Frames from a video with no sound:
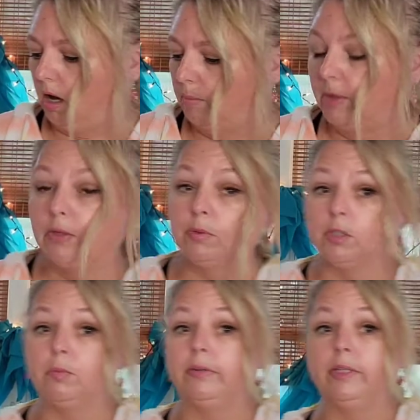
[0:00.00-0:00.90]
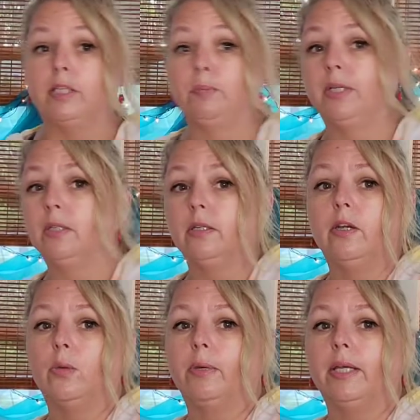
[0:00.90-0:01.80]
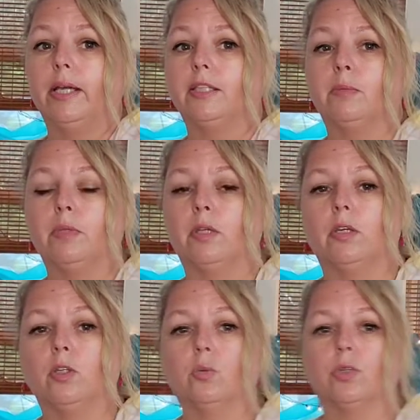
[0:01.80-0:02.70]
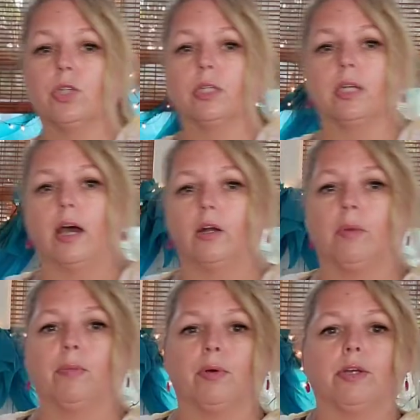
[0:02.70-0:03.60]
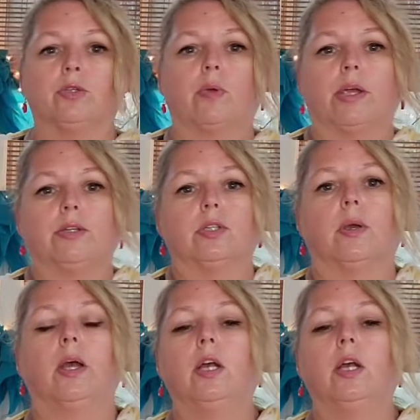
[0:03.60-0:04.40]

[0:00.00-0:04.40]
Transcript: Um, and there were some really nice picks in here, but again, some of the things were just out of my price range.